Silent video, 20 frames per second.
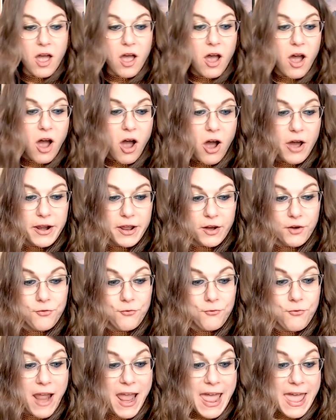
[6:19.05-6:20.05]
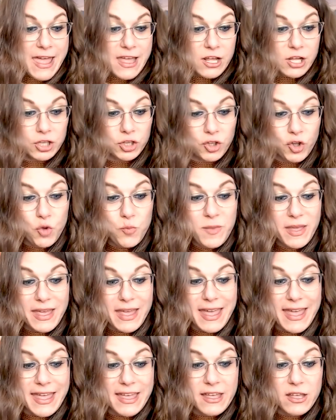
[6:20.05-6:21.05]
On a gray and gloomy
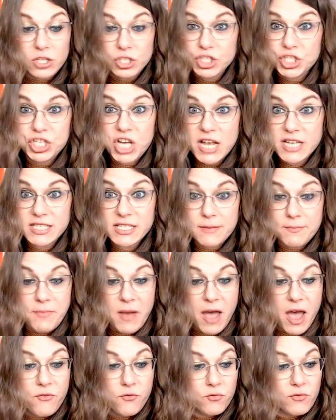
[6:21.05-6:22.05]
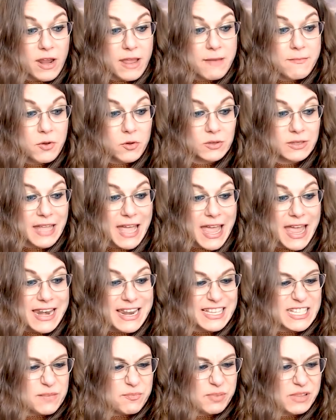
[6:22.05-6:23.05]
hill just above Rainbow Land
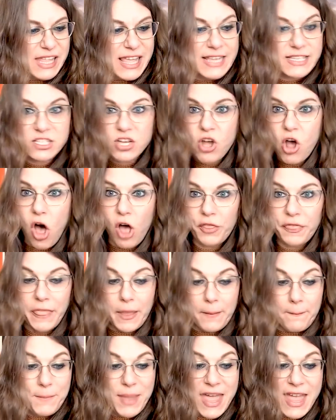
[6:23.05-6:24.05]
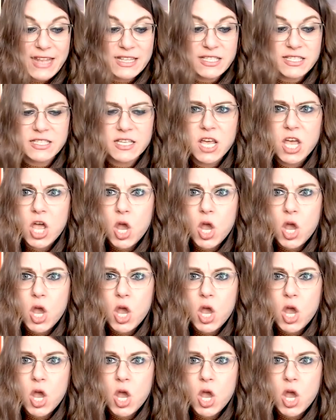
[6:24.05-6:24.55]
is a place called the Pits,